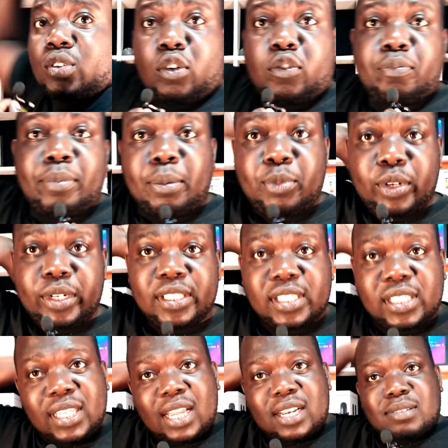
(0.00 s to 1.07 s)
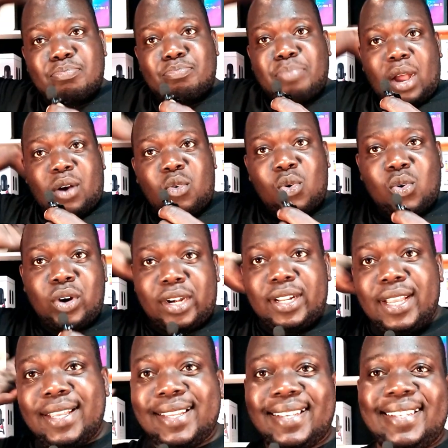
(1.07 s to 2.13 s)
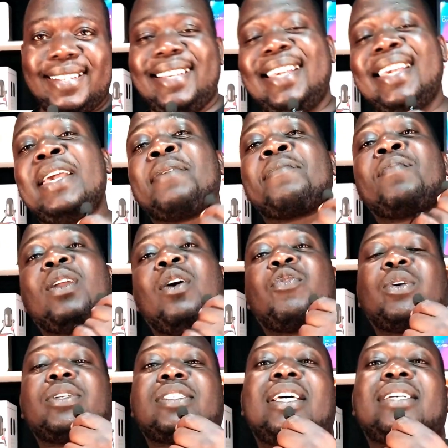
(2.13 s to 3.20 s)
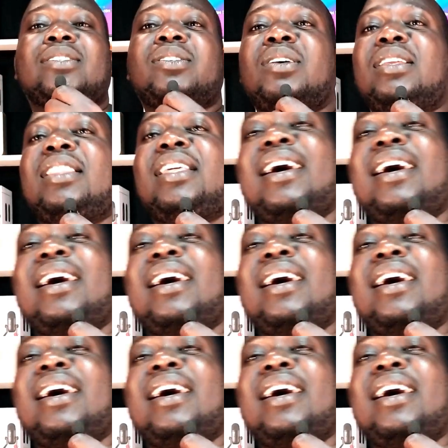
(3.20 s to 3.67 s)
of memories in that back wall. Of course, there's the